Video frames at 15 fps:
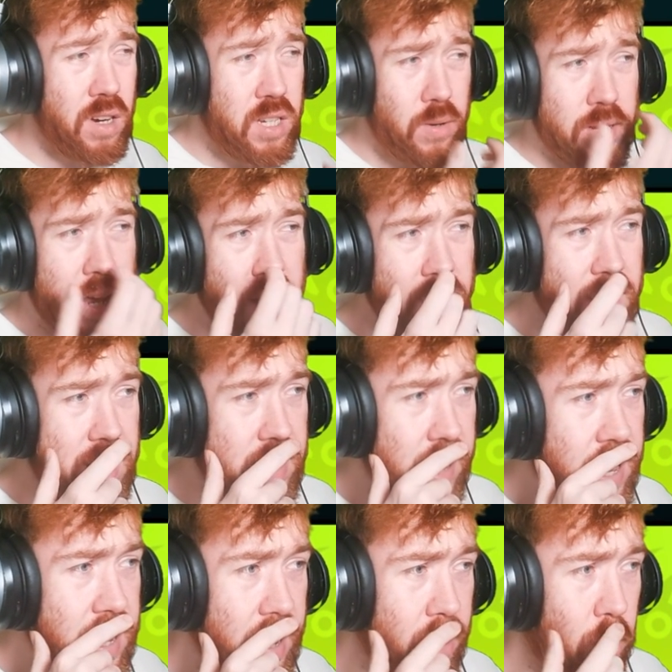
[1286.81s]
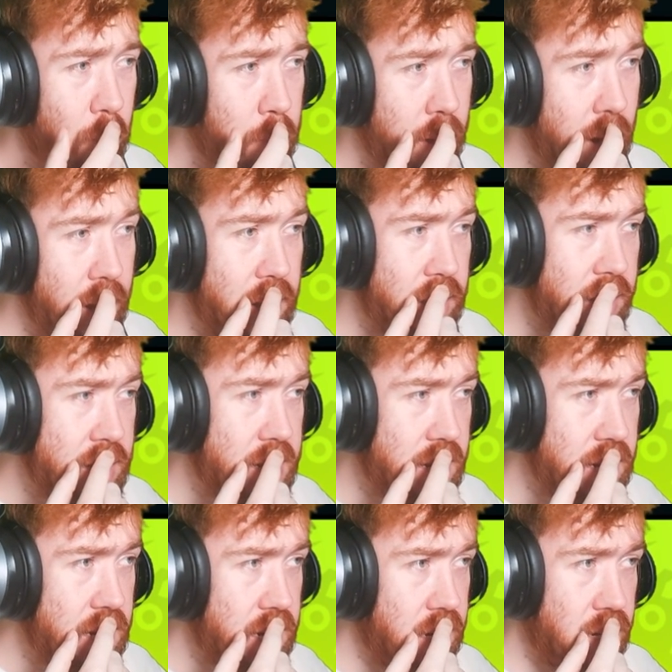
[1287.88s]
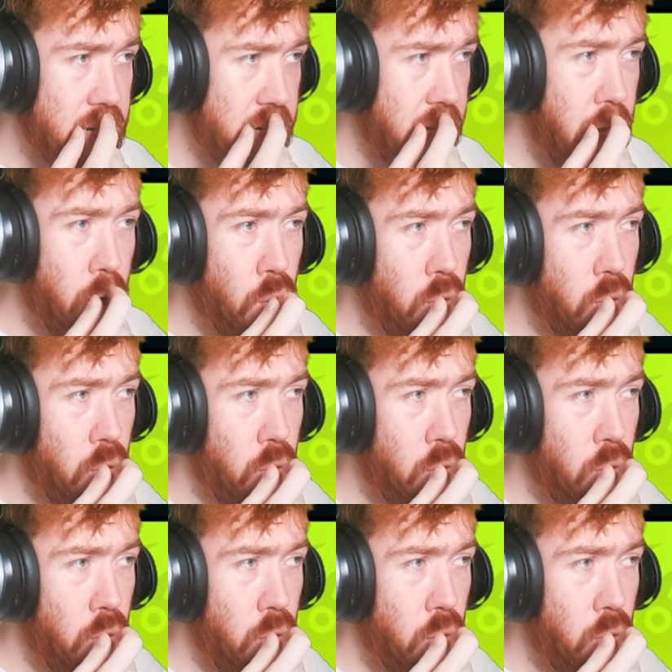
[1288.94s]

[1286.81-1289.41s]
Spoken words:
She was kind of insane a little bit. Like, this skill,